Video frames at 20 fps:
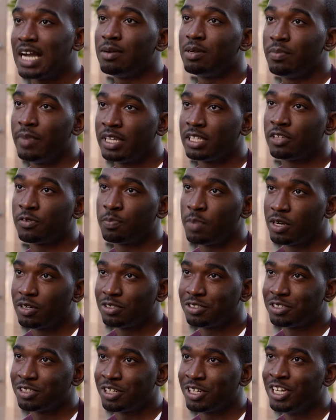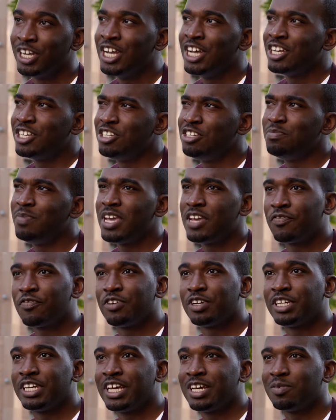to make the poster, you may
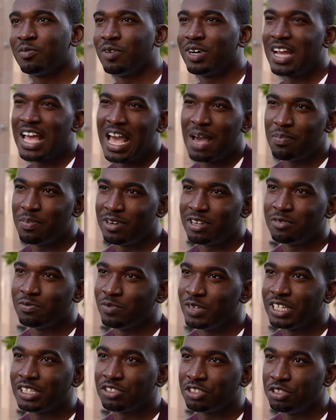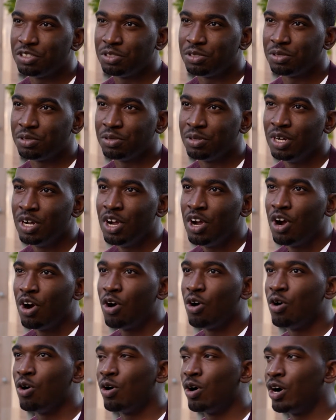forget what happened in week 2,
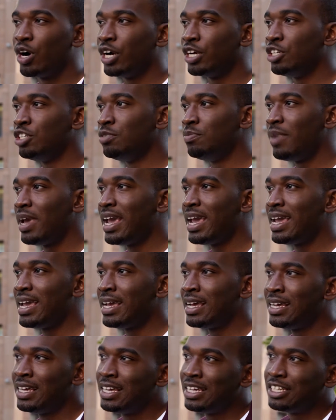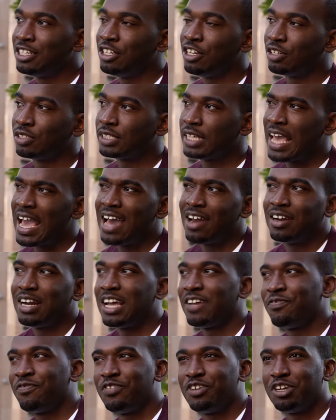or you may say, how did
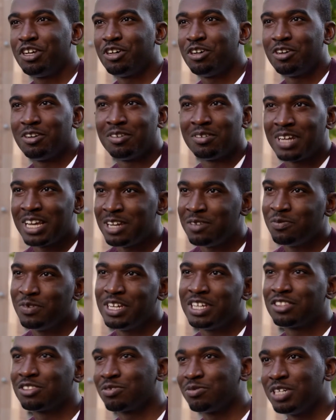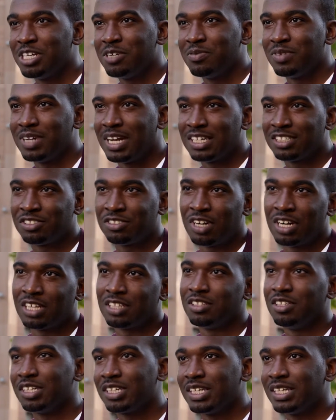I feel in week 3 when I started
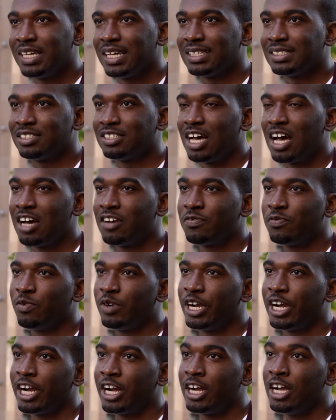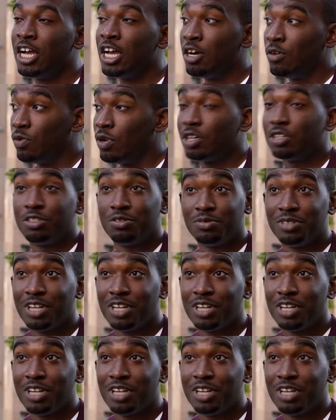looking at software? Well,